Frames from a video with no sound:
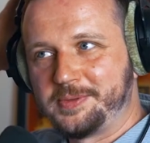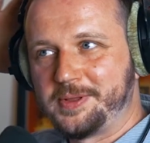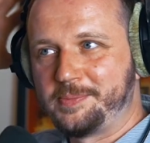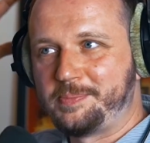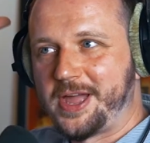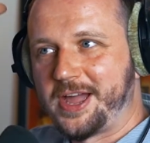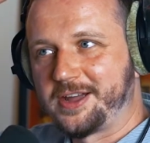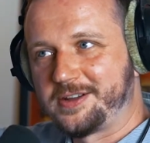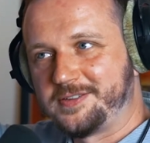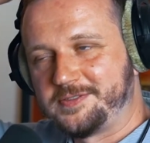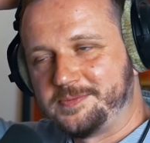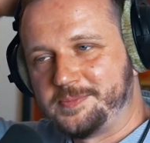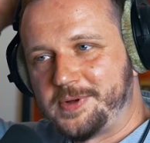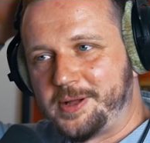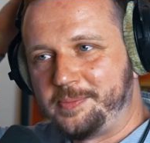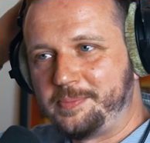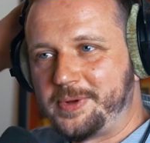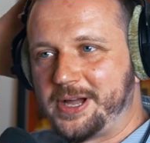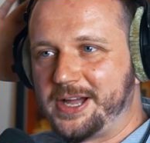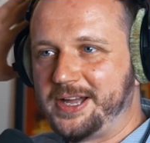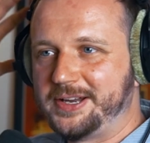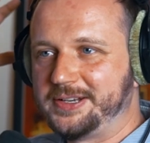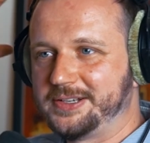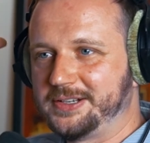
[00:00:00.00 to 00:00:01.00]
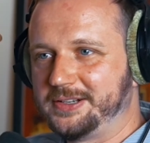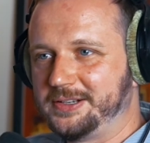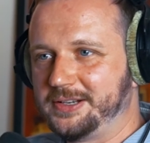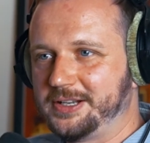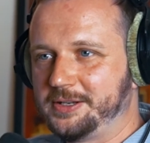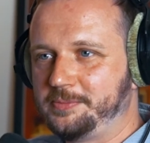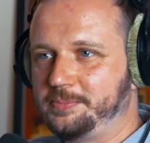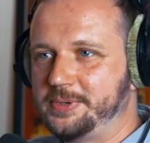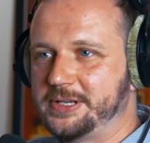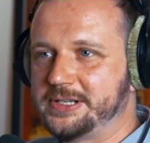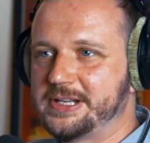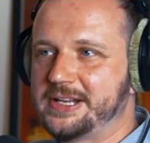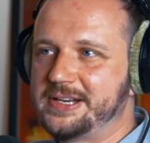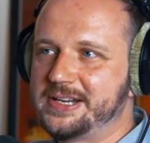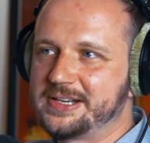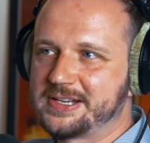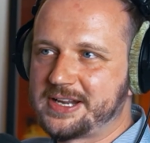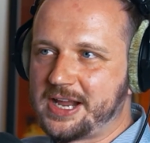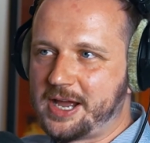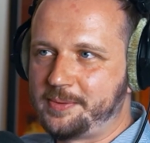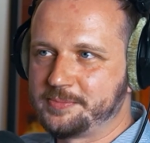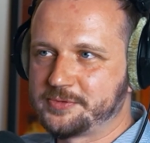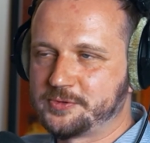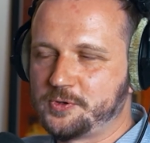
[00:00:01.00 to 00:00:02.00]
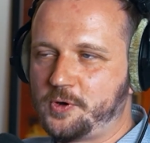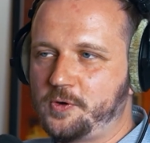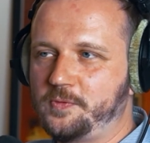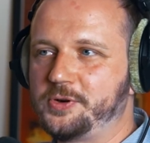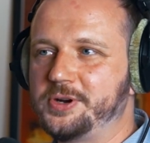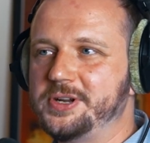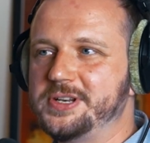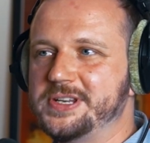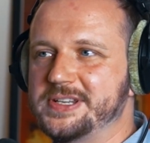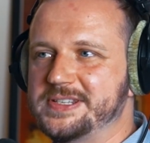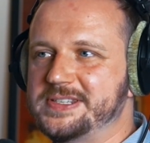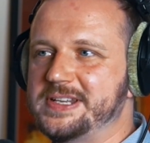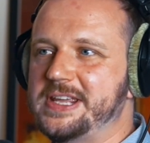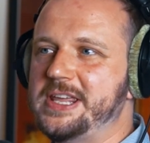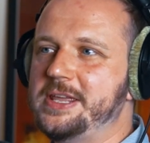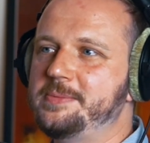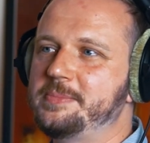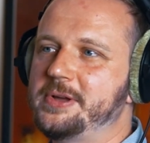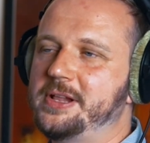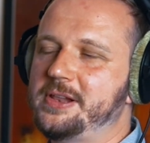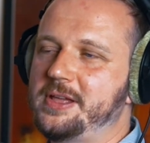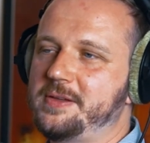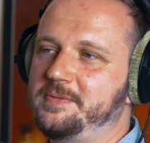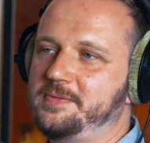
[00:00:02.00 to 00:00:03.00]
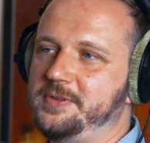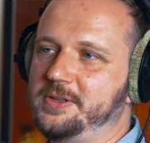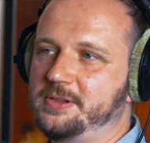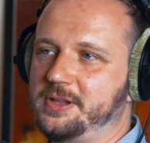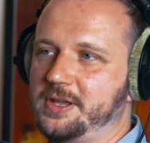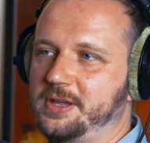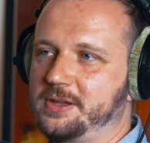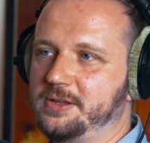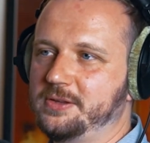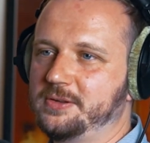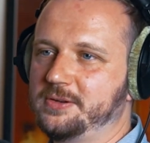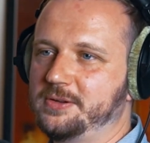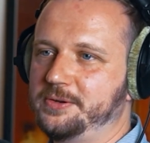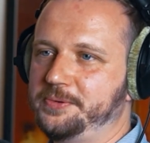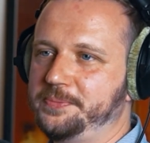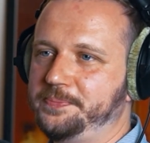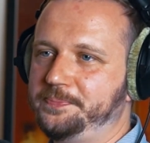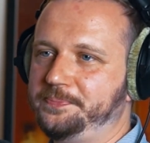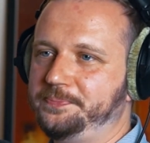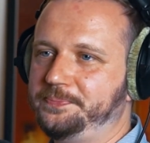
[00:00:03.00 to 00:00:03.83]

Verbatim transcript: the back of my mind a little bit, and it comes over in this email. I feel like you know.